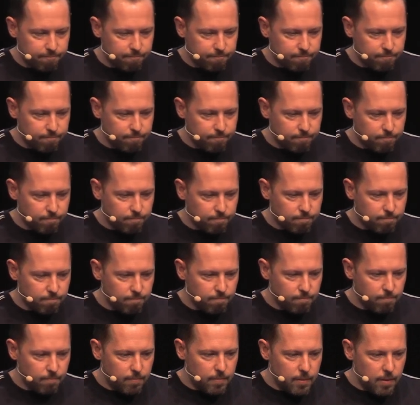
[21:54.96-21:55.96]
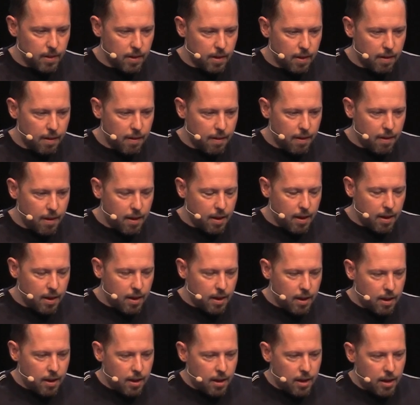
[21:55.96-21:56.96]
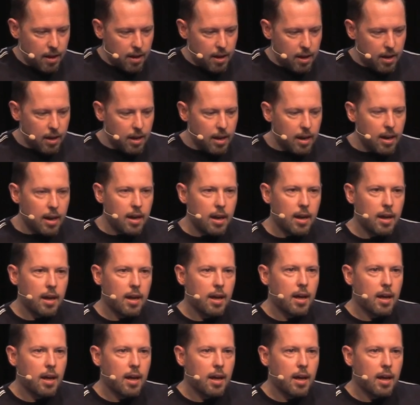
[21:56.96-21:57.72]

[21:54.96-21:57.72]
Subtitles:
(silence)